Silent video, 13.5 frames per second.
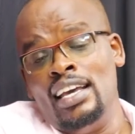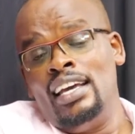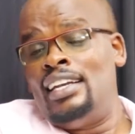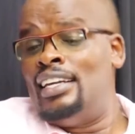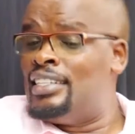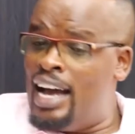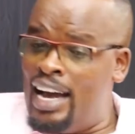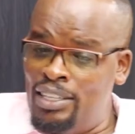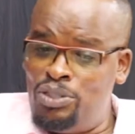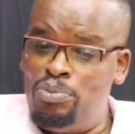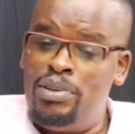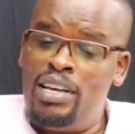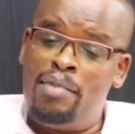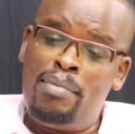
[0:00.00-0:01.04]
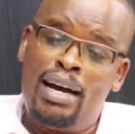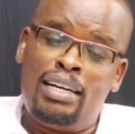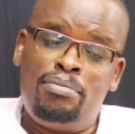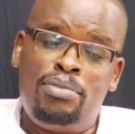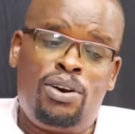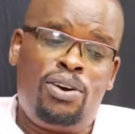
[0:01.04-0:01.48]
It is hard to be a
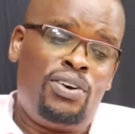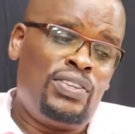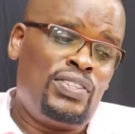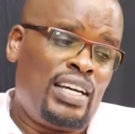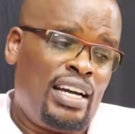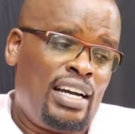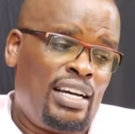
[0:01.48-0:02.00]
man because